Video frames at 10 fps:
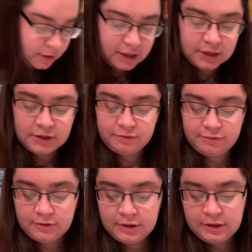And if
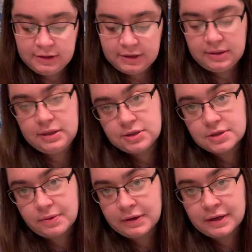the LHs
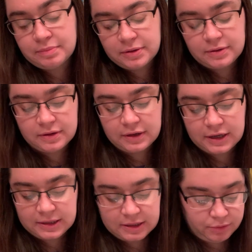go up,
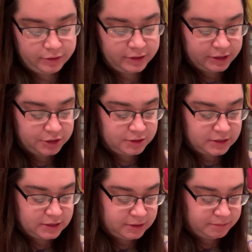at that point I should
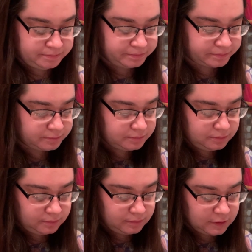see
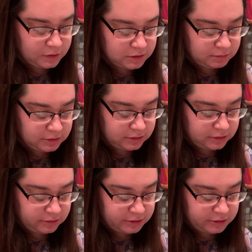something on the other